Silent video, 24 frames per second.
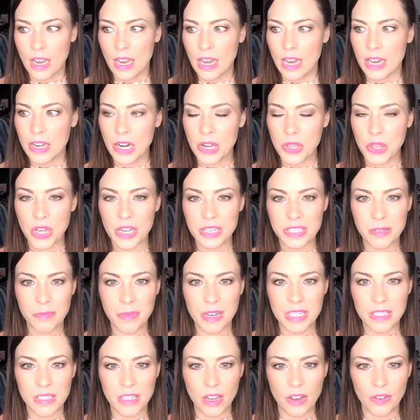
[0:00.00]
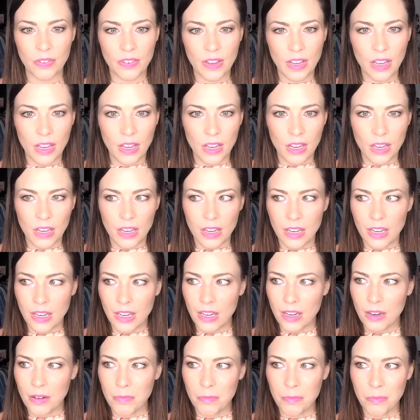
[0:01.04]
And I thought to myself,
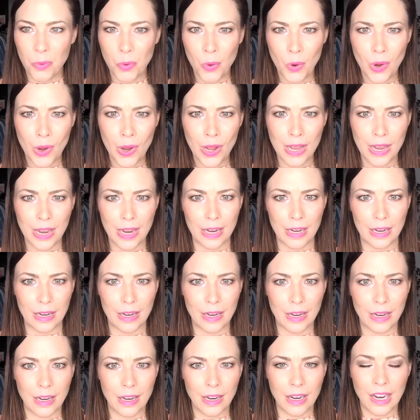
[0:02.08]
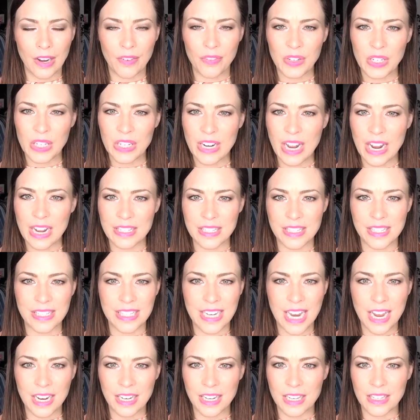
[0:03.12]
boy, if you're not
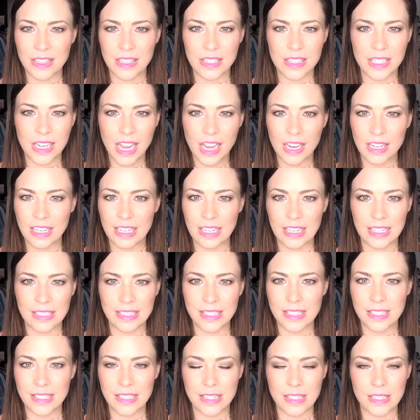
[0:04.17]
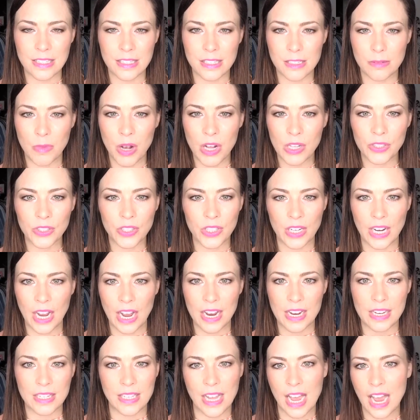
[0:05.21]
stacking the deck against these smaller
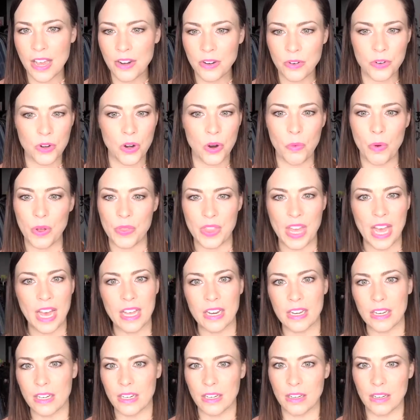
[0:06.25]
guys, I don't know what that